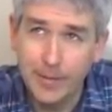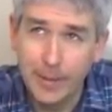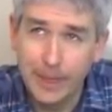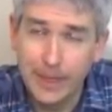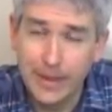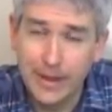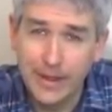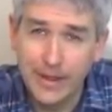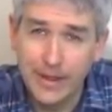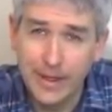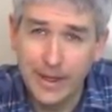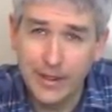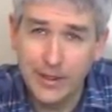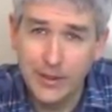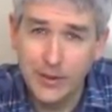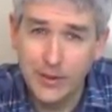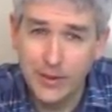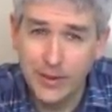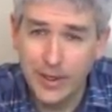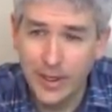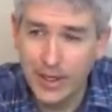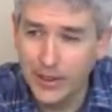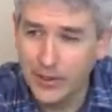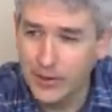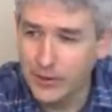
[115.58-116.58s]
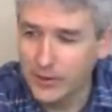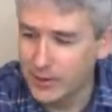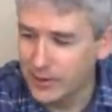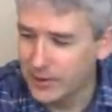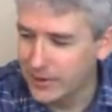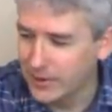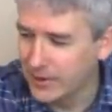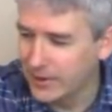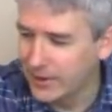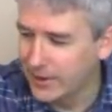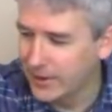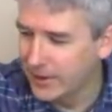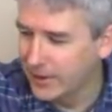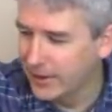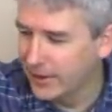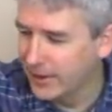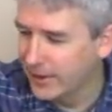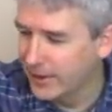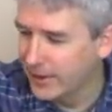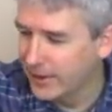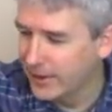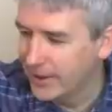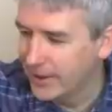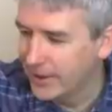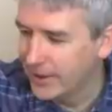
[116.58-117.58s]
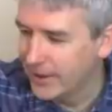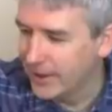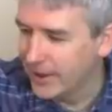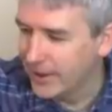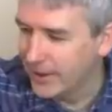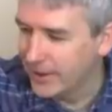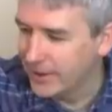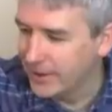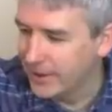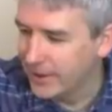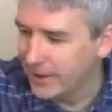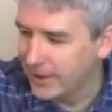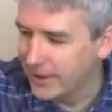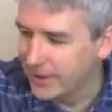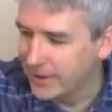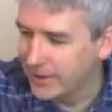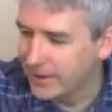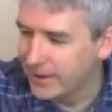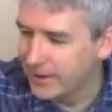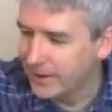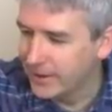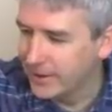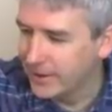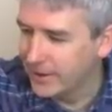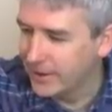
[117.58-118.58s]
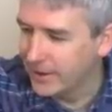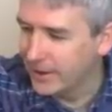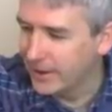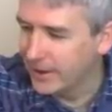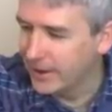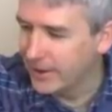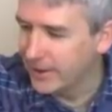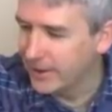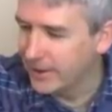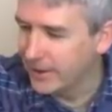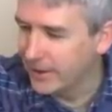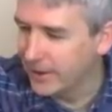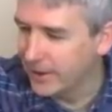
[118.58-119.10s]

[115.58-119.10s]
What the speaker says: connect to an actual antenna and